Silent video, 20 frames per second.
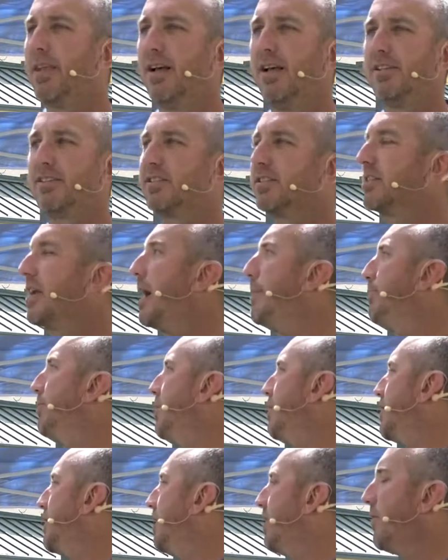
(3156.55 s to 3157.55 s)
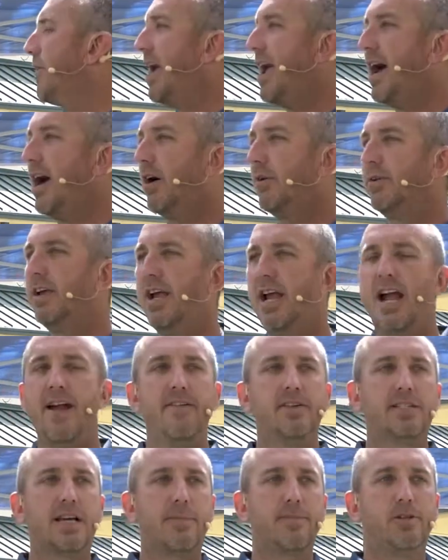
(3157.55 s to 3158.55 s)
Stop looking around. Every
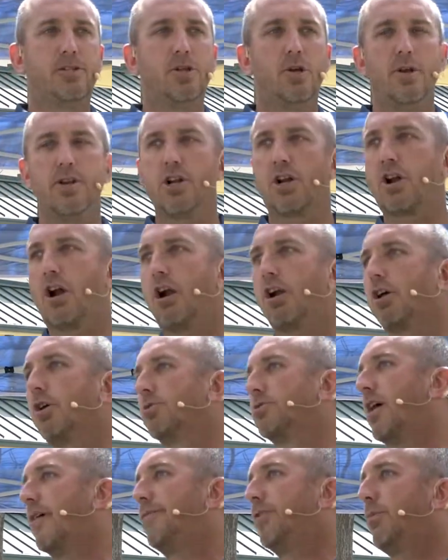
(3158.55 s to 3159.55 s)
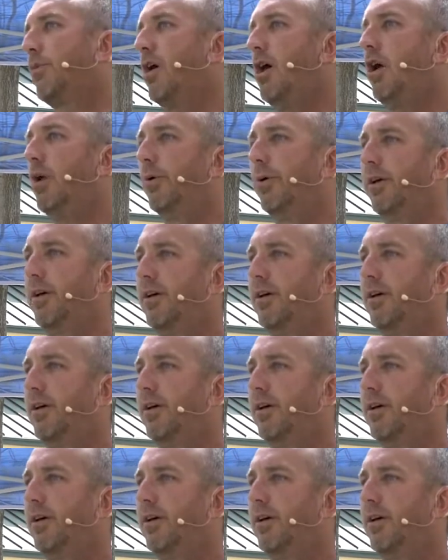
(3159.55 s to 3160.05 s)
time you do it, your car goes off the road.